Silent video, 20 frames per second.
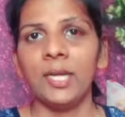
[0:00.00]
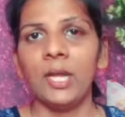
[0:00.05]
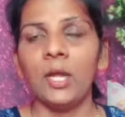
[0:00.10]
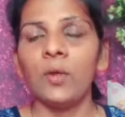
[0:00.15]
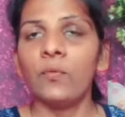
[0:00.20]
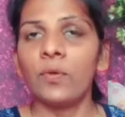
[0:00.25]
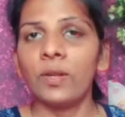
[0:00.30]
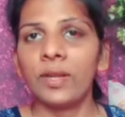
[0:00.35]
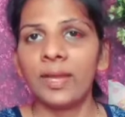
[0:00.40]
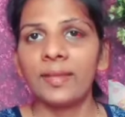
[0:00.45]

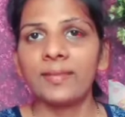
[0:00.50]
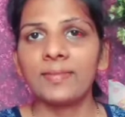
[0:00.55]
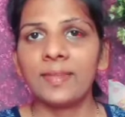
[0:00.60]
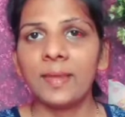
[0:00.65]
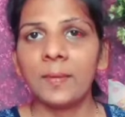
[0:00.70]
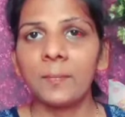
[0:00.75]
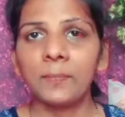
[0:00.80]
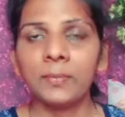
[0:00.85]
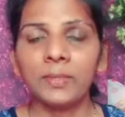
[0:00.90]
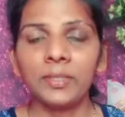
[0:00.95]
For
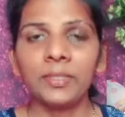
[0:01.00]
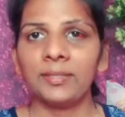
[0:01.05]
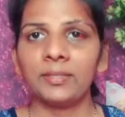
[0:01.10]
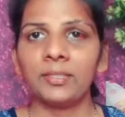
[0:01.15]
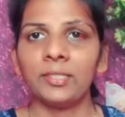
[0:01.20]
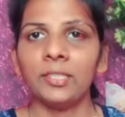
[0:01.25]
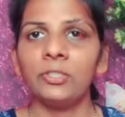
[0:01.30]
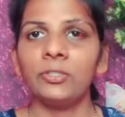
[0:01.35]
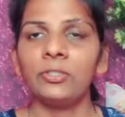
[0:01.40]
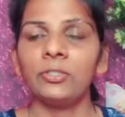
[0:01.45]
example,
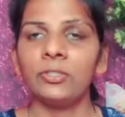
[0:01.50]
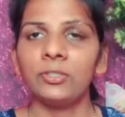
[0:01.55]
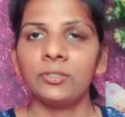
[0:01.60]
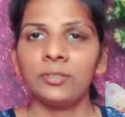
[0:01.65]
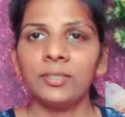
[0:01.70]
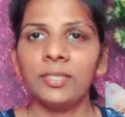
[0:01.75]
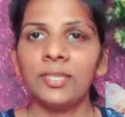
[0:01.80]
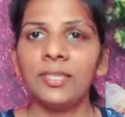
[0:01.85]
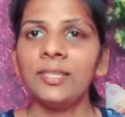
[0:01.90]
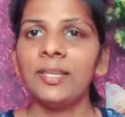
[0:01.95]
you could
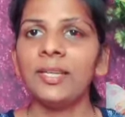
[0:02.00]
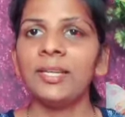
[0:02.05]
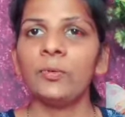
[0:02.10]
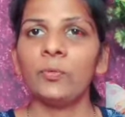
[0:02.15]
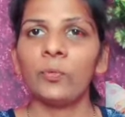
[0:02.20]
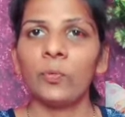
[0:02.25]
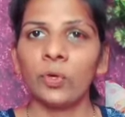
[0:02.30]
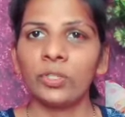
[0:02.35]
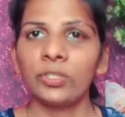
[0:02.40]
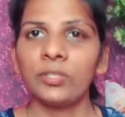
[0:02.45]
see in
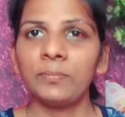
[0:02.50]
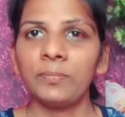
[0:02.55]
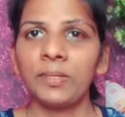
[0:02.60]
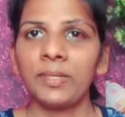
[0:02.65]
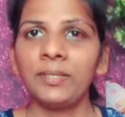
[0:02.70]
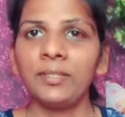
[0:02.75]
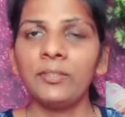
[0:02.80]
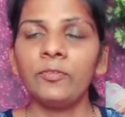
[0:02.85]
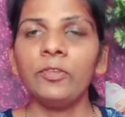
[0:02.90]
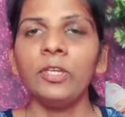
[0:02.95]

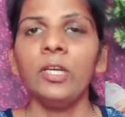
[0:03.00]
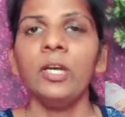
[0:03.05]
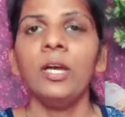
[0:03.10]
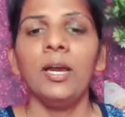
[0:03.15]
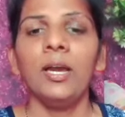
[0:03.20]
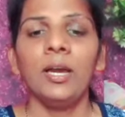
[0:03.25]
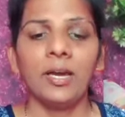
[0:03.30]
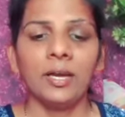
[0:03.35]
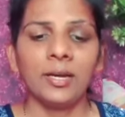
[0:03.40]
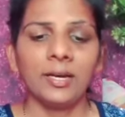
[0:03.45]
watermelon,
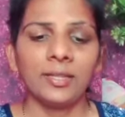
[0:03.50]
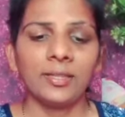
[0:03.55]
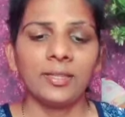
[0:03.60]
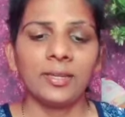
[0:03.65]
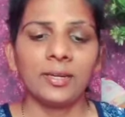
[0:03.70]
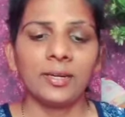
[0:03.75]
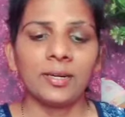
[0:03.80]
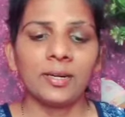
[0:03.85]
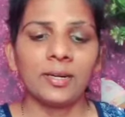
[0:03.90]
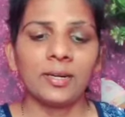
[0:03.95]

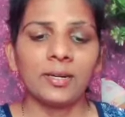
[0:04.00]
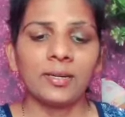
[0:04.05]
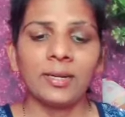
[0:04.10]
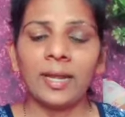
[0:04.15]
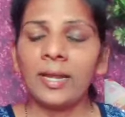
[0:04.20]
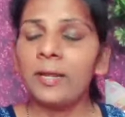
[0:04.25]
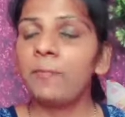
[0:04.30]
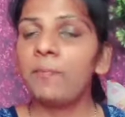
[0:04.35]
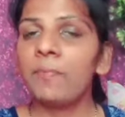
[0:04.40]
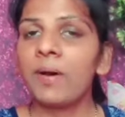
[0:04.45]
the
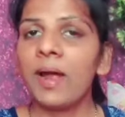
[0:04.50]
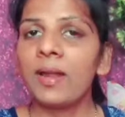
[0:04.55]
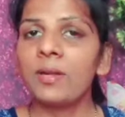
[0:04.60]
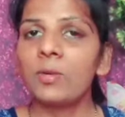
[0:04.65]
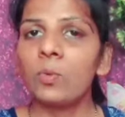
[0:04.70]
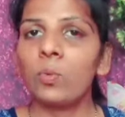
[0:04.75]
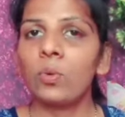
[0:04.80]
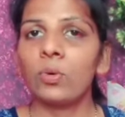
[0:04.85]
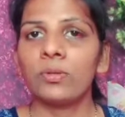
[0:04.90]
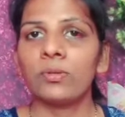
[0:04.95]
red part
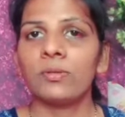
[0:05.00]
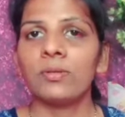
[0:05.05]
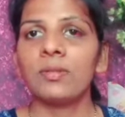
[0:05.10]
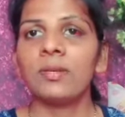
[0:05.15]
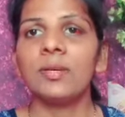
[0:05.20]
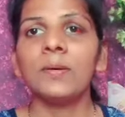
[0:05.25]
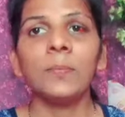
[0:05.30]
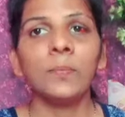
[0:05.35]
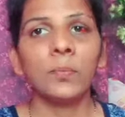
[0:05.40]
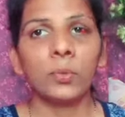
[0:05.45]
was
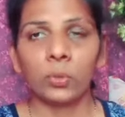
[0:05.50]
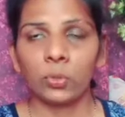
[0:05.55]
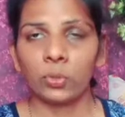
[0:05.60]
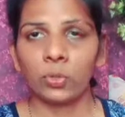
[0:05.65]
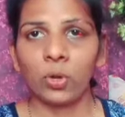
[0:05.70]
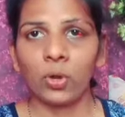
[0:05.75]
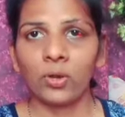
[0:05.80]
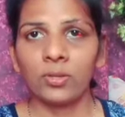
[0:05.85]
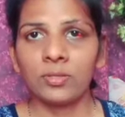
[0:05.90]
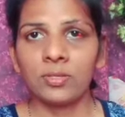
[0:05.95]
the
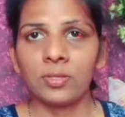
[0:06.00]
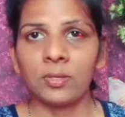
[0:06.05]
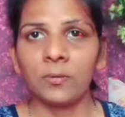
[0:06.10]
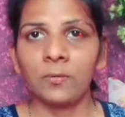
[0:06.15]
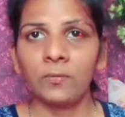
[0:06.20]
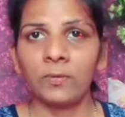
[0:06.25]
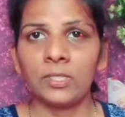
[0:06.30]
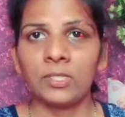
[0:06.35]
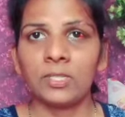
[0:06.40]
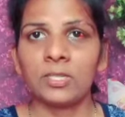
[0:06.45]
protons,
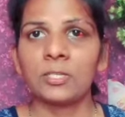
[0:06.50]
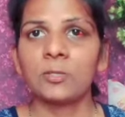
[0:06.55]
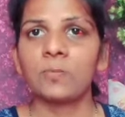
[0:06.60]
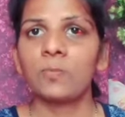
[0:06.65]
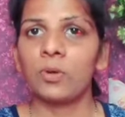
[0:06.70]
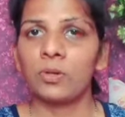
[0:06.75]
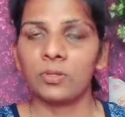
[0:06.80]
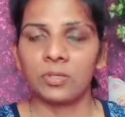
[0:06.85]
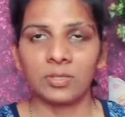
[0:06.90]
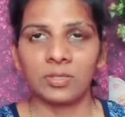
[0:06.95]
which is
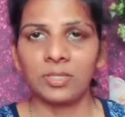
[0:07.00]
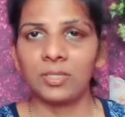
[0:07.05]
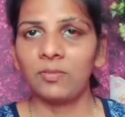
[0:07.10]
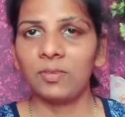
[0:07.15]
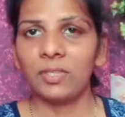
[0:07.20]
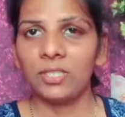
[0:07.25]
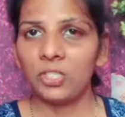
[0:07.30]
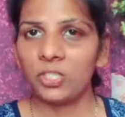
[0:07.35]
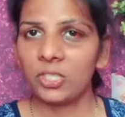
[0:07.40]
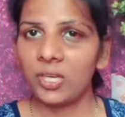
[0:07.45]

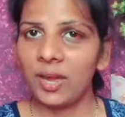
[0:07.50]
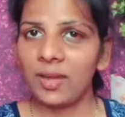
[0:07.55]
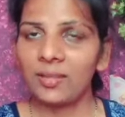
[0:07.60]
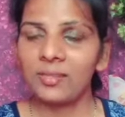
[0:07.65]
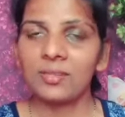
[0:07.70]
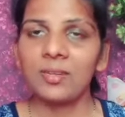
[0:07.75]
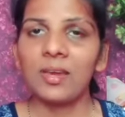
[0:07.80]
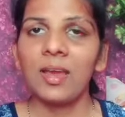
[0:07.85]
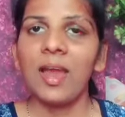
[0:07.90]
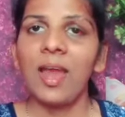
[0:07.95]
positively charged,
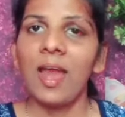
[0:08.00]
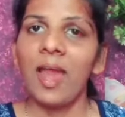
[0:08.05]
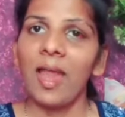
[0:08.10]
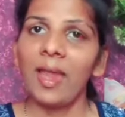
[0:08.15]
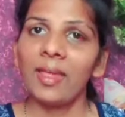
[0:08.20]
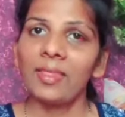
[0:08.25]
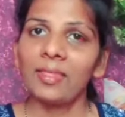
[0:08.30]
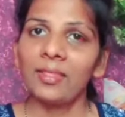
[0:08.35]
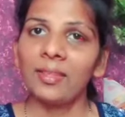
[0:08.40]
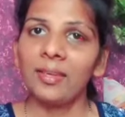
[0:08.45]

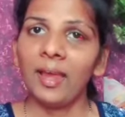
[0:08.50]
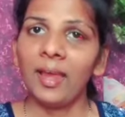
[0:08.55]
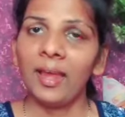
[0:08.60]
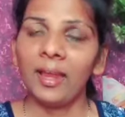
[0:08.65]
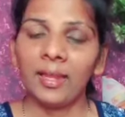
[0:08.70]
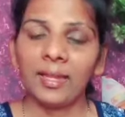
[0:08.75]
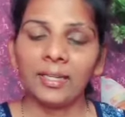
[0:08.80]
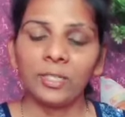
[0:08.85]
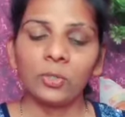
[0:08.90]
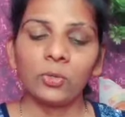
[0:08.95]
and the
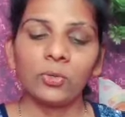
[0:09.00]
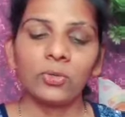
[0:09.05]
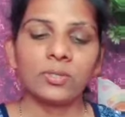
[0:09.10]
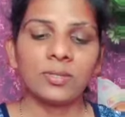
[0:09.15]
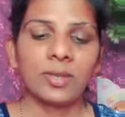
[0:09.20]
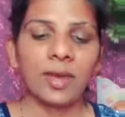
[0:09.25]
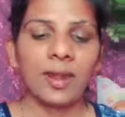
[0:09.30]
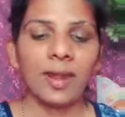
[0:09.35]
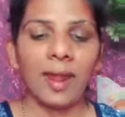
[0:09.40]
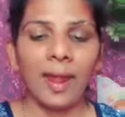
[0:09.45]
electrons
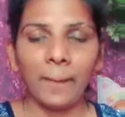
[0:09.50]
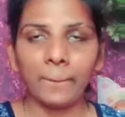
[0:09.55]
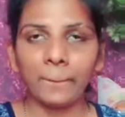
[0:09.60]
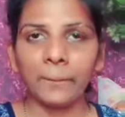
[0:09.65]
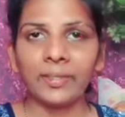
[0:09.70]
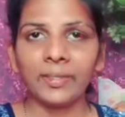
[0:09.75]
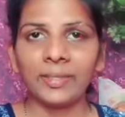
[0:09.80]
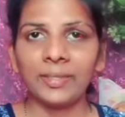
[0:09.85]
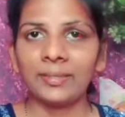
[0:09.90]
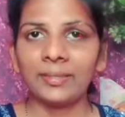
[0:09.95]
are
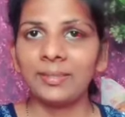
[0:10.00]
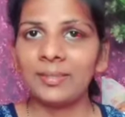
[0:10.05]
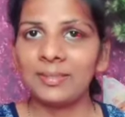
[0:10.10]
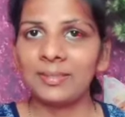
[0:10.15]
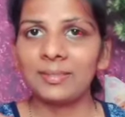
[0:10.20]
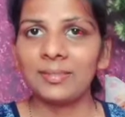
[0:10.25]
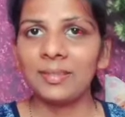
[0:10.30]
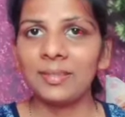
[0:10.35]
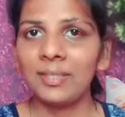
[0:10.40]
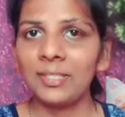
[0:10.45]
embedded. The
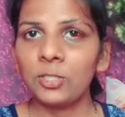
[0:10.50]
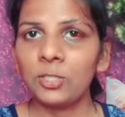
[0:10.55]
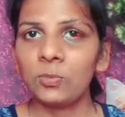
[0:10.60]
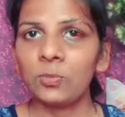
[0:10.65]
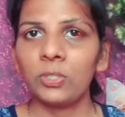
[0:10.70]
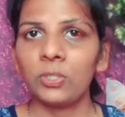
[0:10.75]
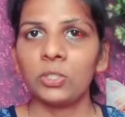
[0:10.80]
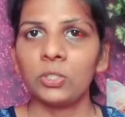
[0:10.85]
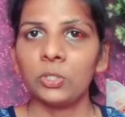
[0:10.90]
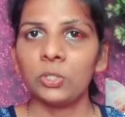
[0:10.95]
seeds
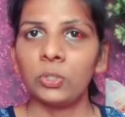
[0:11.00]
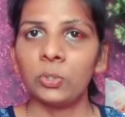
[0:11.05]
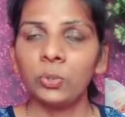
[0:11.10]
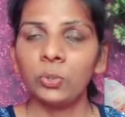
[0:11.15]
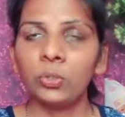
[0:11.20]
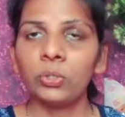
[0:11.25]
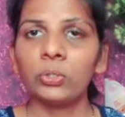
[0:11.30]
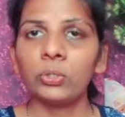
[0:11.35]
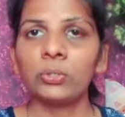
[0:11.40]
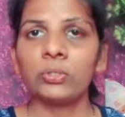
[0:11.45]
which you
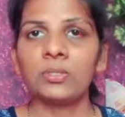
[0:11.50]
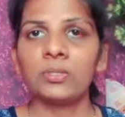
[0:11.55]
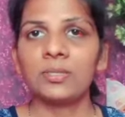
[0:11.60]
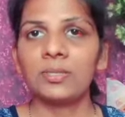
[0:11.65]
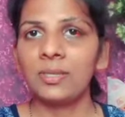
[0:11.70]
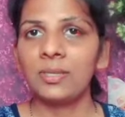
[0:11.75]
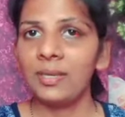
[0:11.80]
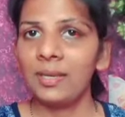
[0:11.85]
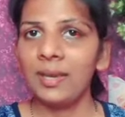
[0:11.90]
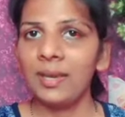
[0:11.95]
could
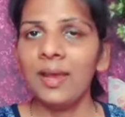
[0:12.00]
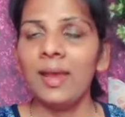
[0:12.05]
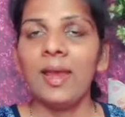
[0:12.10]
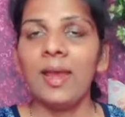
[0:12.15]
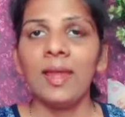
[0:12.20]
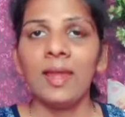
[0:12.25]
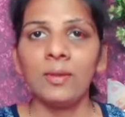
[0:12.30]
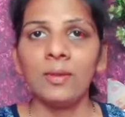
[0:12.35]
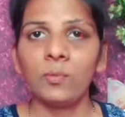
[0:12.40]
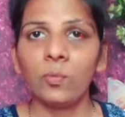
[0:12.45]
see
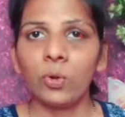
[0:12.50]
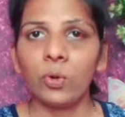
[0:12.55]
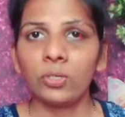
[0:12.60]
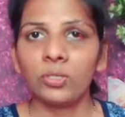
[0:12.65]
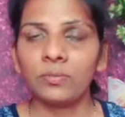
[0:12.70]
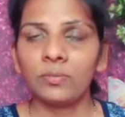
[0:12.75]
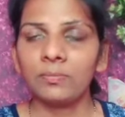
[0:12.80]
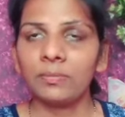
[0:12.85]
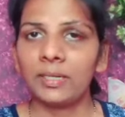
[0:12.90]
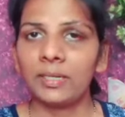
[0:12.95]
in
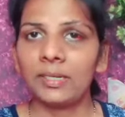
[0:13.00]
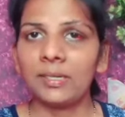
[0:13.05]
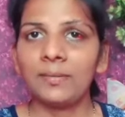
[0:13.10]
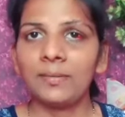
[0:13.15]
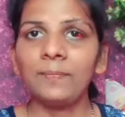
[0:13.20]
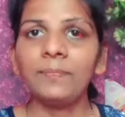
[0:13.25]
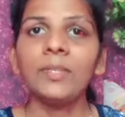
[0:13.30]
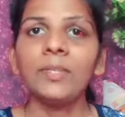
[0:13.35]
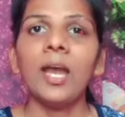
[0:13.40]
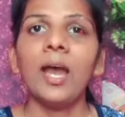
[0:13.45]

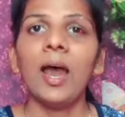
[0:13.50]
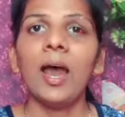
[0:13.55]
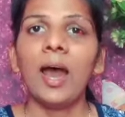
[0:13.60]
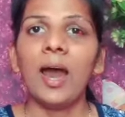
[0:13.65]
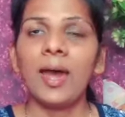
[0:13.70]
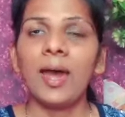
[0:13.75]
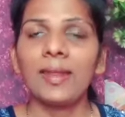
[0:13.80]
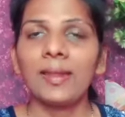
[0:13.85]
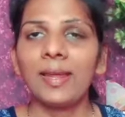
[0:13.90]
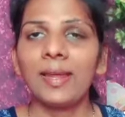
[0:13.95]
watermelon
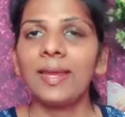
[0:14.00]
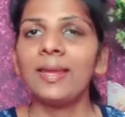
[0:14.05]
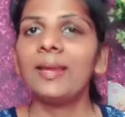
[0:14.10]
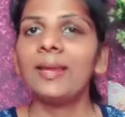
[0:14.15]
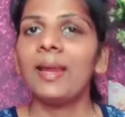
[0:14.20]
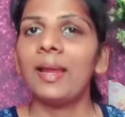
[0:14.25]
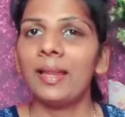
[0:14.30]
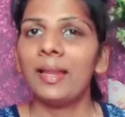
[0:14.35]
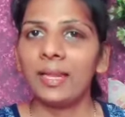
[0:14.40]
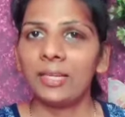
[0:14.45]
are like
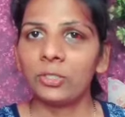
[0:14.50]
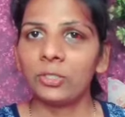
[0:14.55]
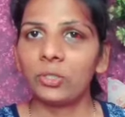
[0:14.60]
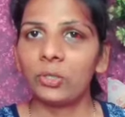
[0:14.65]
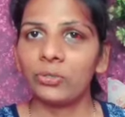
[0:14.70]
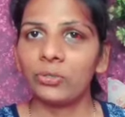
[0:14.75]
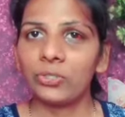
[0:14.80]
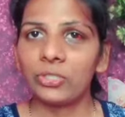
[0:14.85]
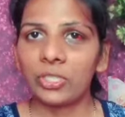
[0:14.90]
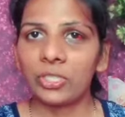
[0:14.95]

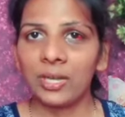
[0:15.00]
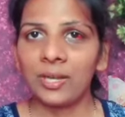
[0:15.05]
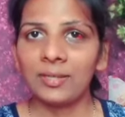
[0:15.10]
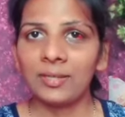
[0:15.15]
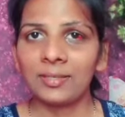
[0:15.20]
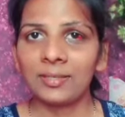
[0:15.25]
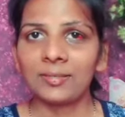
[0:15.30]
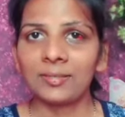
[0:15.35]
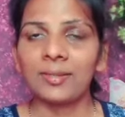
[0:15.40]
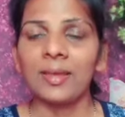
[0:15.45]
electron
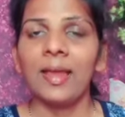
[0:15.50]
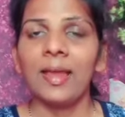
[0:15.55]
charges.